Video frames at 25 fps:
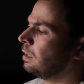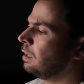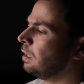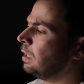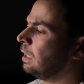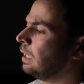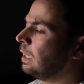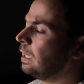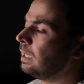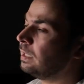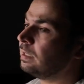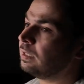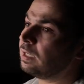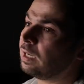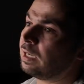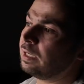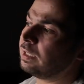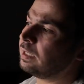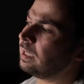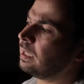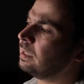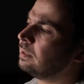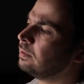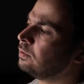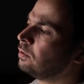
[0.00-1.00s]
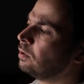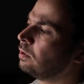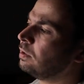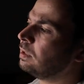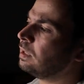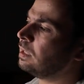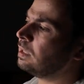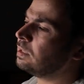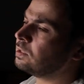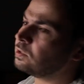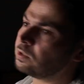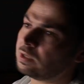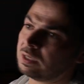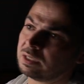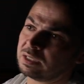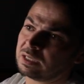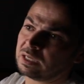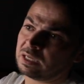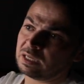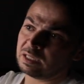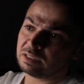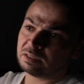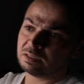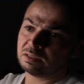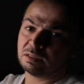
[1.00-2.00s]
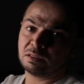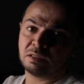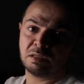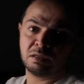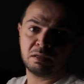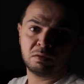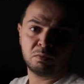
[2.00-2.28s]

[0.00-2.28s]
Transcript: And I can turn it, so I can,